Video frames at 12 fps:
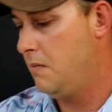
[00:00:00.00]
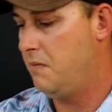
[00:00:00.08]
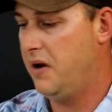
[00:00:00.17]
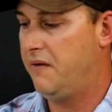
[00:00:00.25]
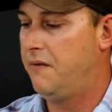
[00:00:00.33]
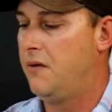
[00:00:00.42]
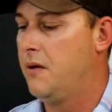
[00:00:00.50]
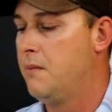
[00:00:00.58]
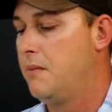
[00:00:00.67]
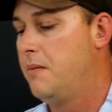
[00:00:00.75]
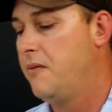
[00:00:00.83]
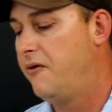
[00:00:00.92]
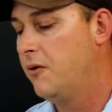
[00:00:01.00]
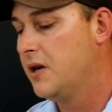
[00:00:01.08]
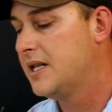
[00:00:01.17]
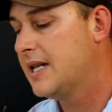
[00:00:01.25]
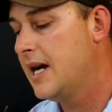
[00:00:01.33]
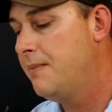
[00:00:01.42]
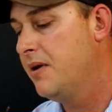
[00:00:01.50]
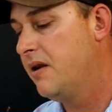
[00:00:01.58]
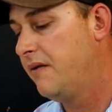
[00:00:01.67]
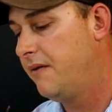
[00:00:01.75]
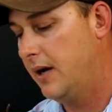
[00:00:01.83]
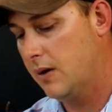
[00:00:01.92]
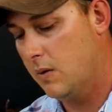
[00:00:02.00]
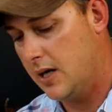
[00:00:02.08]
But for a tapered effect,